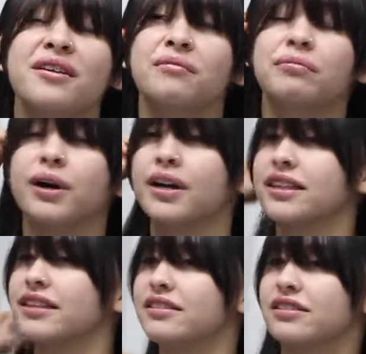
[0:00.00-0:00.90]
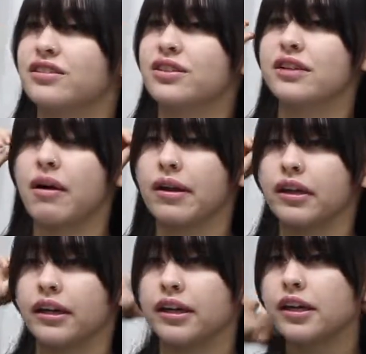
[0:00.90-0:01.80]
But this is just how I
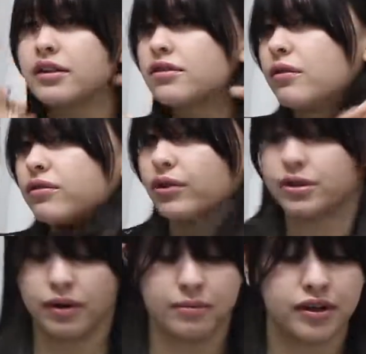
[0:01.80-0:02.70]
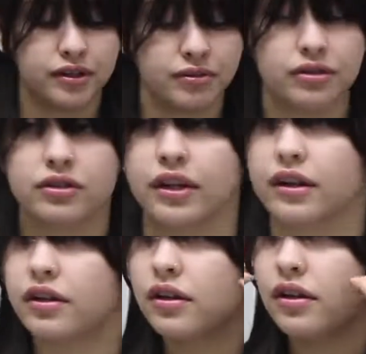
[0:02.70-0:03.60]
like it. So first what I'm going to do is just
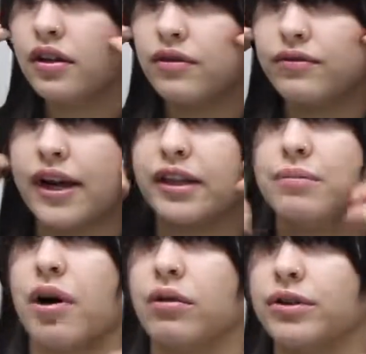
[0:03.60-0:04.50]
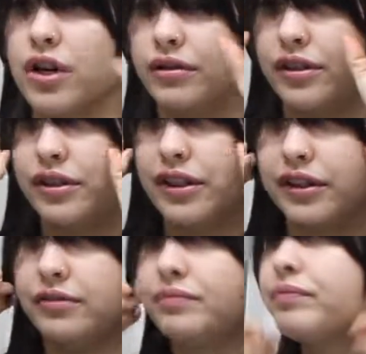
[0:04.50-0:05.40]
like find the part, which I already
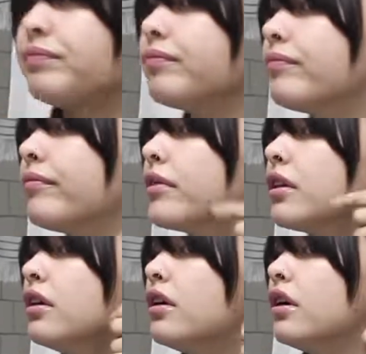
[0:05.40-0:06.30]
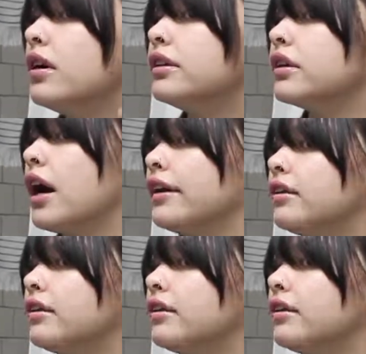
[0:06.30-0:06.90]
did, and kind